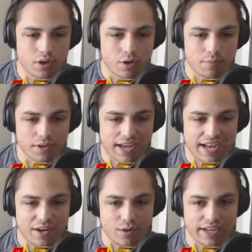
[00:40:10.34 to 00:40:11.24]
go to
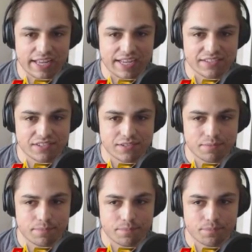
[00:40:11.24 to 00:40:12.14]
Mercado, I guess.
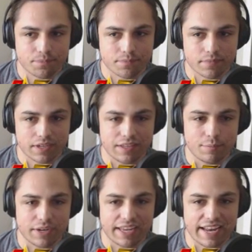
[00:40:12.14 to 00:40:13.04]
And they
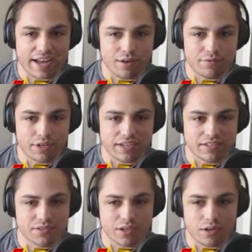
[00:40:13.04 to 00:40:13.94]
bring in
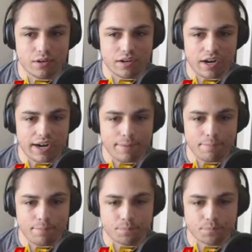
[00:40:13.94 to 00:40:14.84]
Alvarez. So, all right.
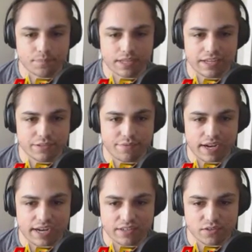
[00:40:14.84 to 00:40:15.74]
That's
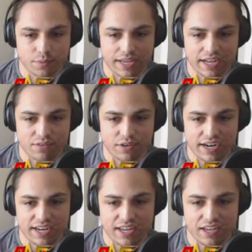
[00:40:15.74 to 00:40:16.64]
fine. So we got
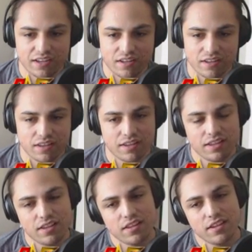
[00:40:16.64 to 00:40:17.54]
righty
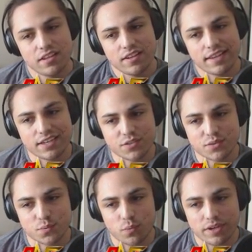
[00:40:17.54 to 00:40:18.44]
and a
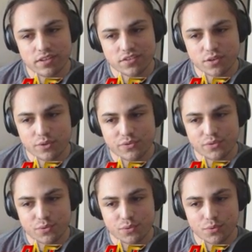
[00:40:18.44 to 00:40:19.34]
switch. Let's go
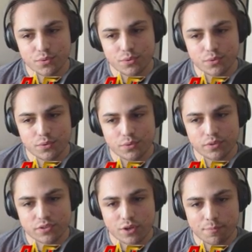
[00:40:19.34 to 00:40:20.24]
to
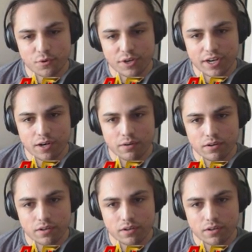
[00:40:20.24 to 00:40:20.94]
let's go to Mario.